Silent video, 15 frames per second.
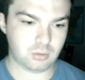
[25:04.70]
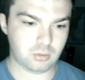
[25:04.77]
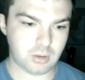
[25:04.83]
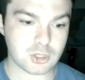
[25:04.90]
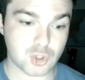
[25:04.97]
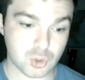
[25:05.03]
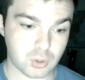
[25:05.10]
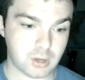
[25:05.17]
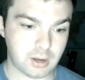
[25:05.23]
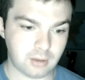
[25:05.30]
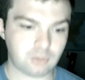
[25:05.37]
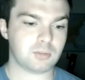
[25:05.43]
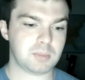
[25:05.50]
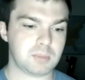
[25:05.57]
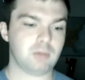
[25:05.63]
history
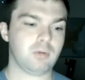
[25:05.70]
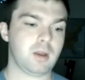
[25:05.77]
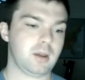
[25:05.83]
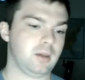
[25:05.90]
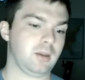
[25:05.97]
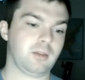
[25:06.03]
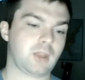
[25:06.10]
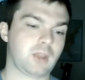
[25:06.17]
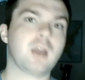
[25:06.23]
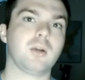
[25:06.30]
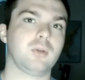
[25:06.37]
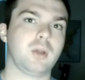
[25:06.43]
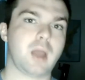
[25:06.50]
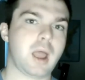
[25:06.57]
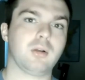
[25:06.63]
is to be written, because I
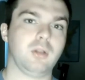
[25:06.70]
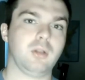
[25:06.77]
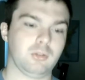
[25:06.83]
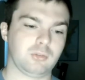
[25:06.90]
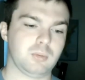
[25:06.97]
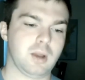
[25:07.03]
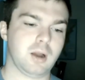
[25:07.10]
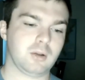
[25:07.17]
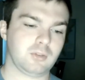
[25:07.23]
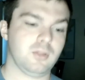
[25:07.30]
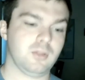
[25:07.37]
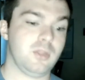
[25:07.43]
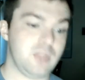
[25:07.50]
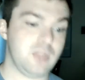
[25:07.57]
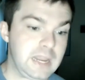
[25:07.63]
don't know how close we are to
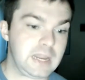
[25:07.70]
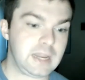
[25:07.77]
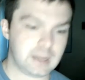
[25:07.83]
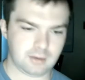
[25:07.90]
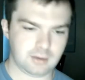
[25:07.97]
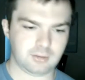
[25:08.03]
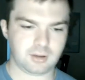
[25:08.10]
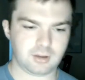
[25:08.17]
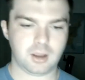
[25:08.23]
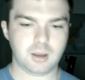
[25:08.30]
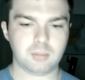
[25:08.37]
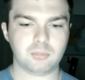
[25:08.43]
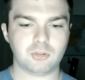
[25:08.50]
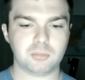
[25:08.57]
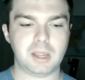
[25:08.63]
the end
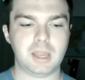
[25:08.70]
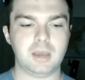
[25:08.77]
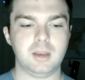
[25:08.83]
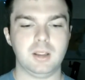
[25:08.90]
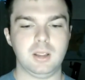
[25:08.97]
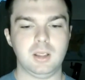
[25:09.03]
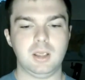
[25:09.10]
times, but